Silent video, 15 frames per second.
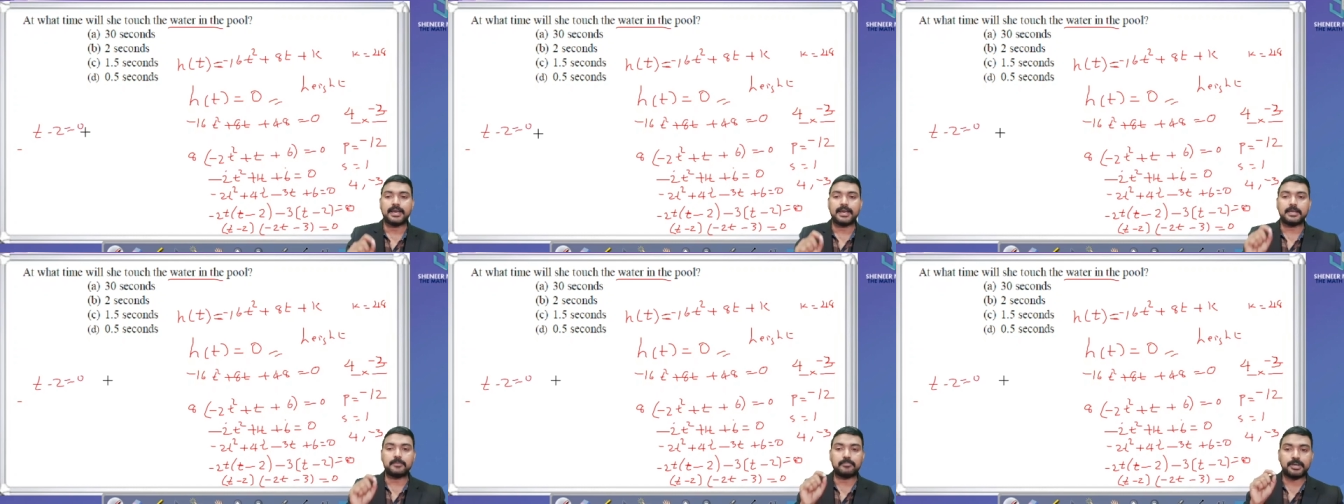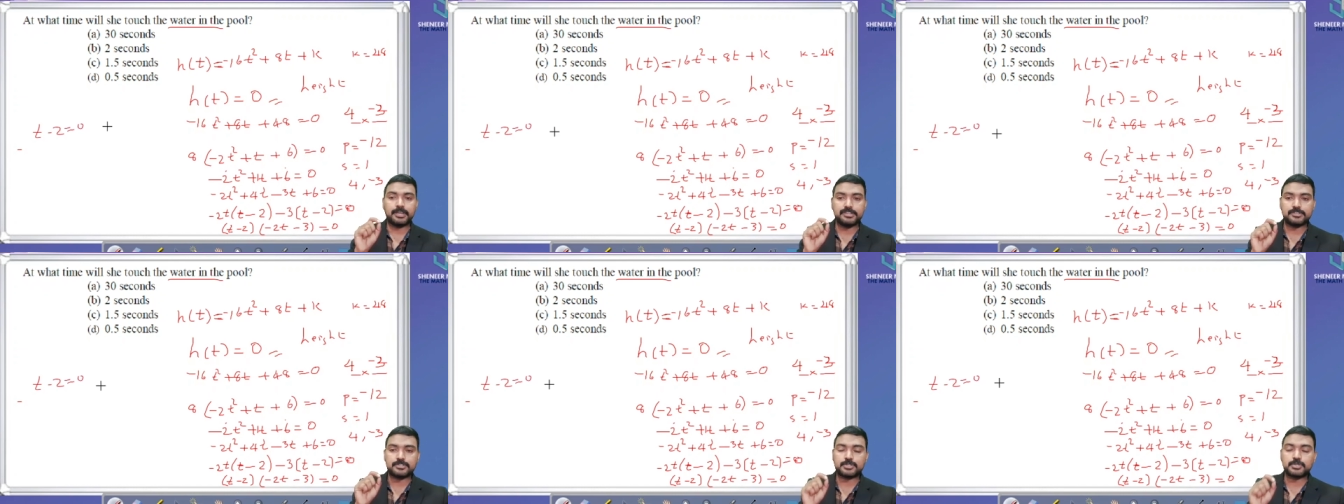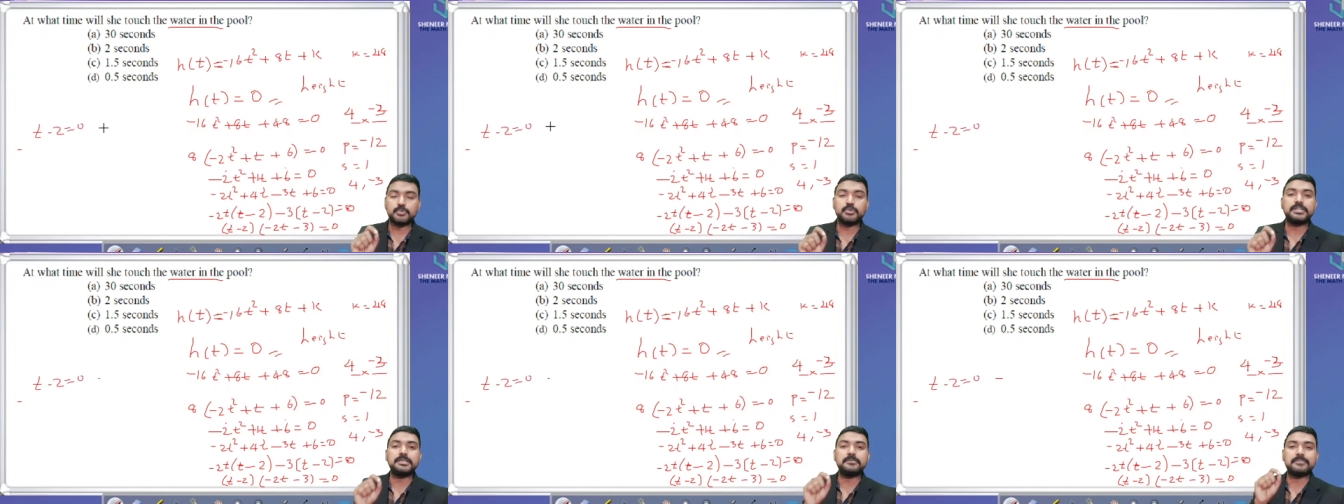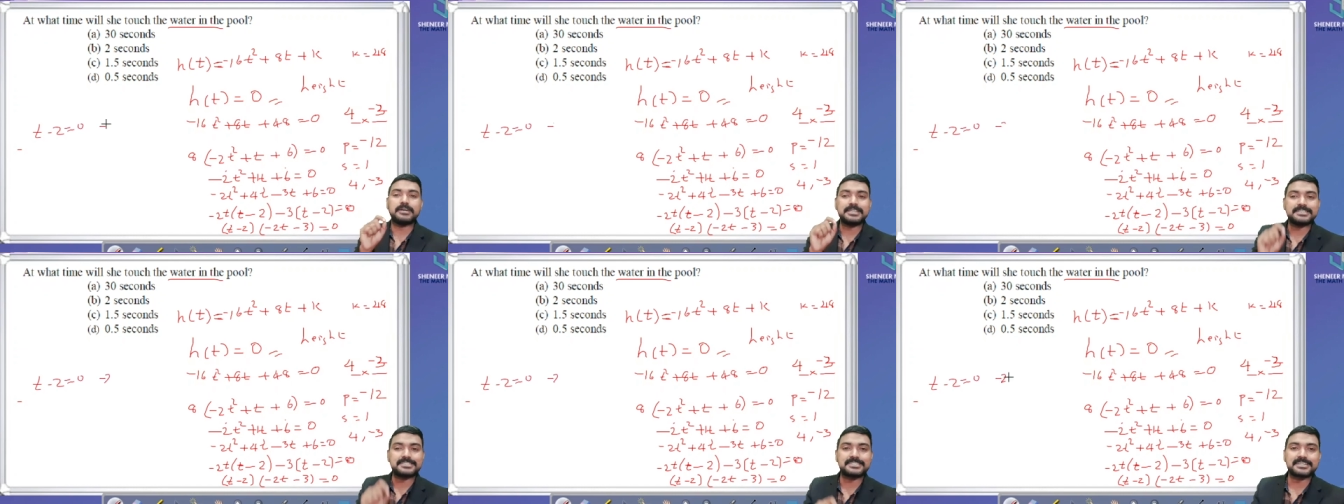and minus 2t
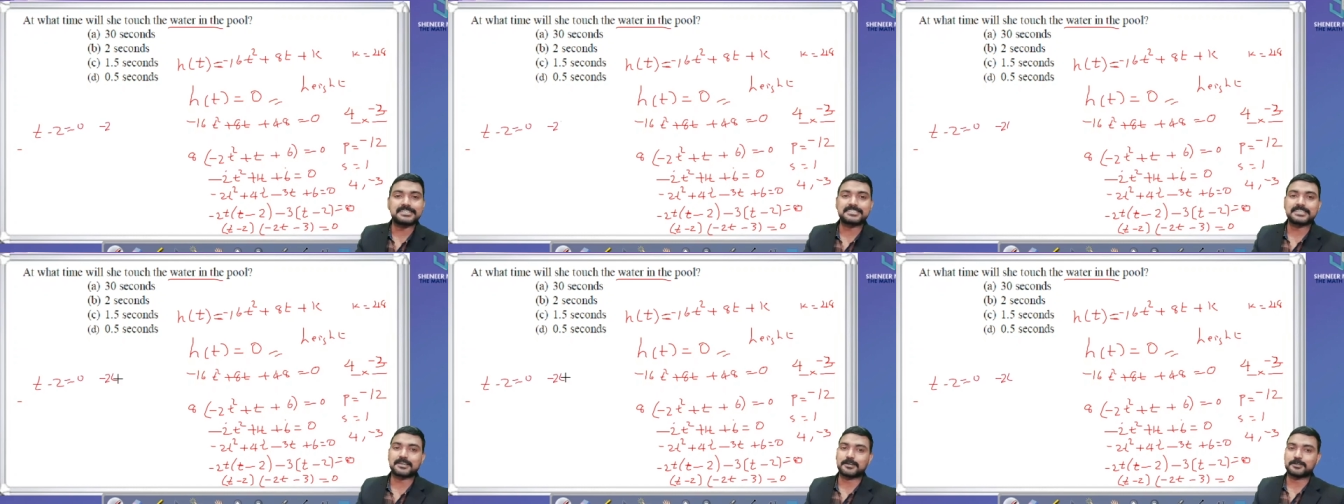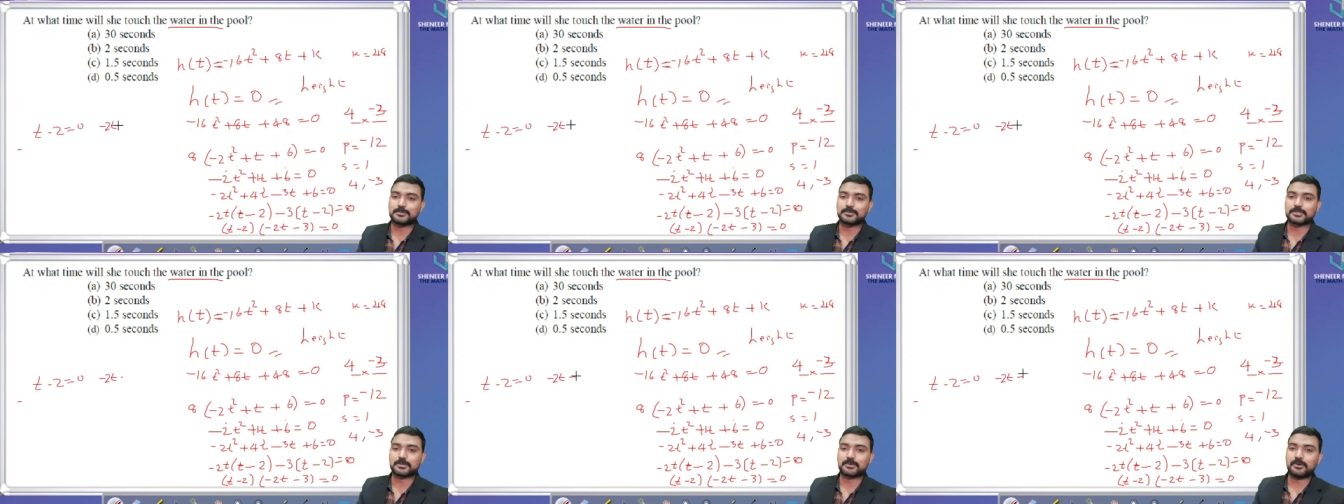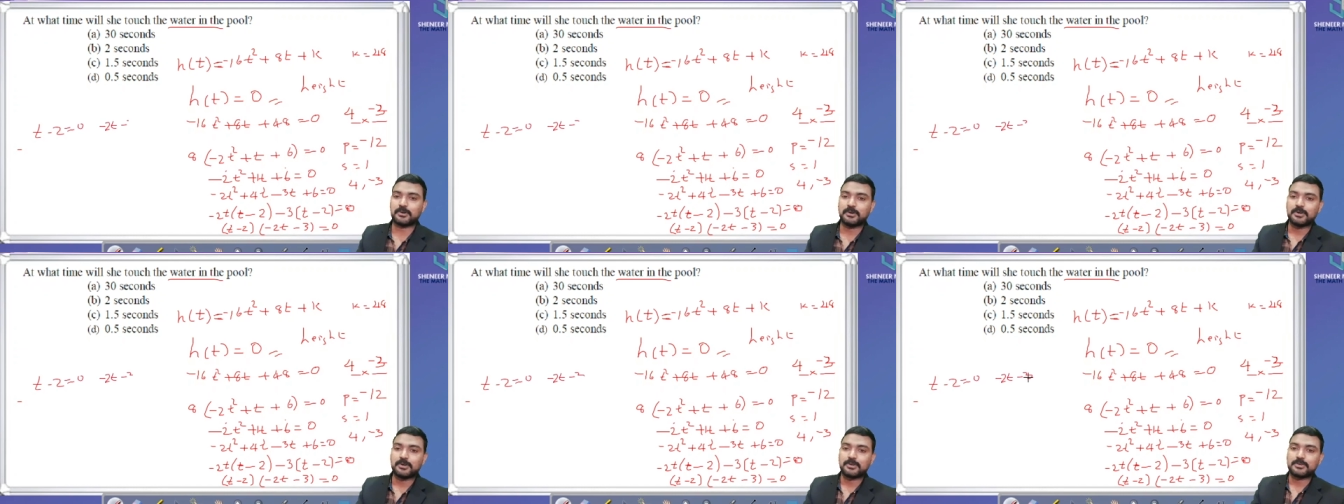minus 3 is equal to 0.